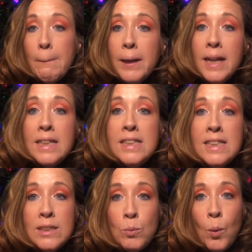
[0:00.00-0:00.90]
But I
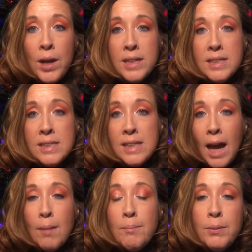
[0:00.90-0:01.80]
didn't want to
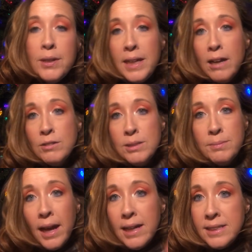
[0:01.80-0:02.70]
stop putting out some
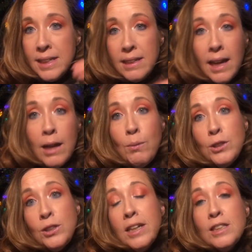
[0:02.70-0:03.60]
content. I don't
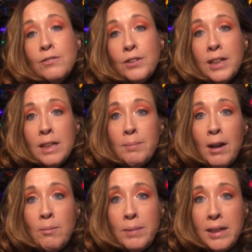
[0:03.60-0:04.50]
want you guys to forget
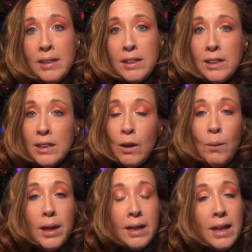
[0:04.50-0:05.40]
about me. You know
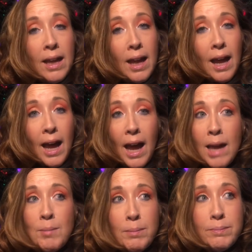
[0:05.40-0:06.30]
what?
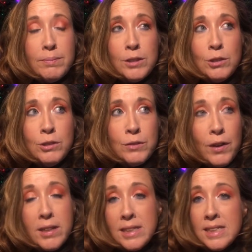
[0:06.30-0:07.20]
I'm up to, as
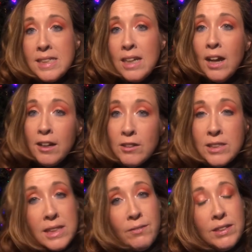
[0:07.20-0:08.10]
far as I see,
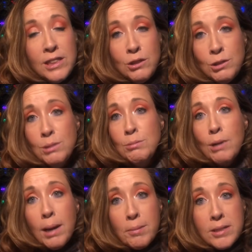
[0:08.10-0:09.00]
172
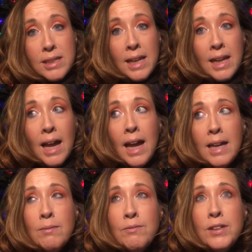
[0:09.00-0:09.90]
subscribers, and I
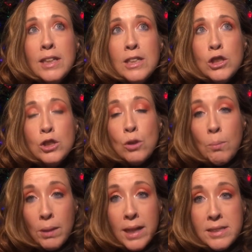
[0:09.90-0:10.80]
am feeling so
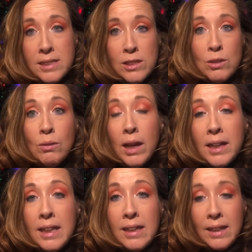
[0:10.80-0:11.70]
blessed and so
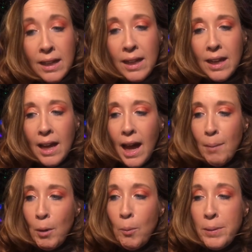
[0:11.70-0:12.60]
lucky.
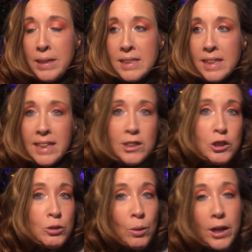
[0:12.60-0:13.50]
I'm hoping to hit
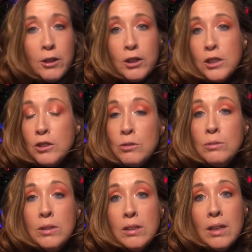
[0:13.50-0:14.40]
200
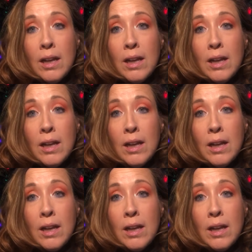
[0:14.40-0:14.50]
soon.